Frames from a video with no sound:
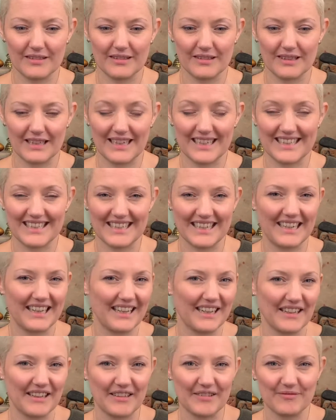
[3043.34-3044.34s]

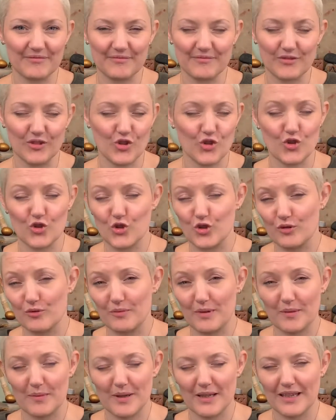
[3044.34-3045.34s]
exciting, new
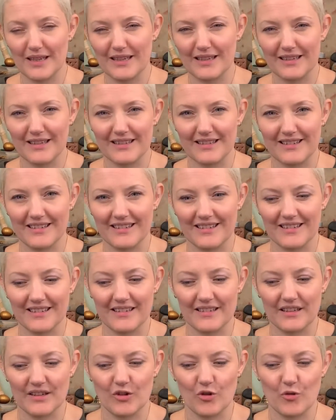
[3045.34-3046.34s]
maybe.
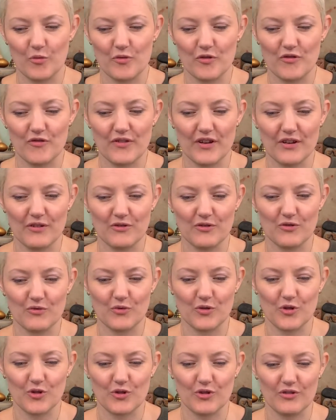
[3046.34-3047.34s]
Hope you found
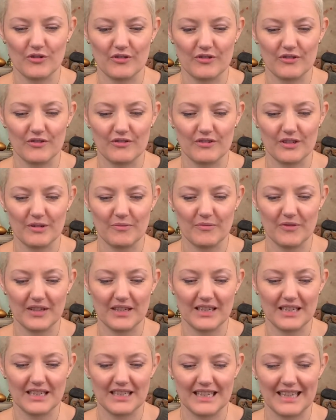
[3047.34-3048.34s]
something
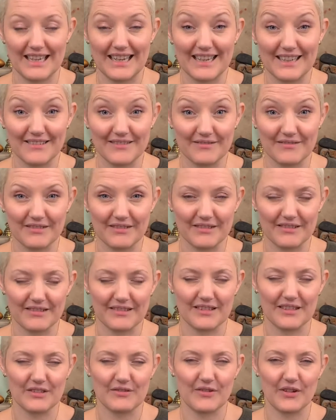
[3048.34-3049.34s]
exciting
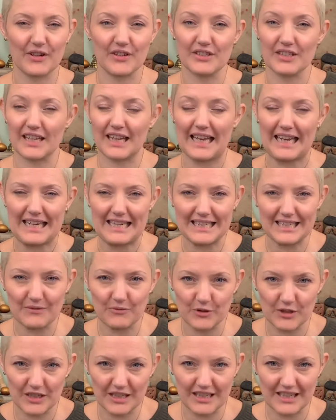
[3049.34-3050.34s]
as far as a guide
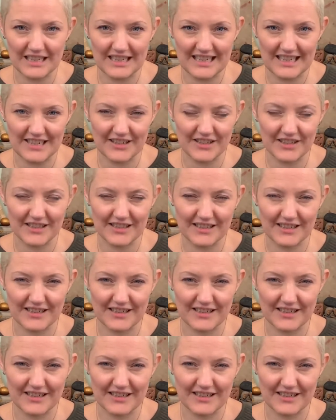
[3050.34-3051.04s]
was concerned.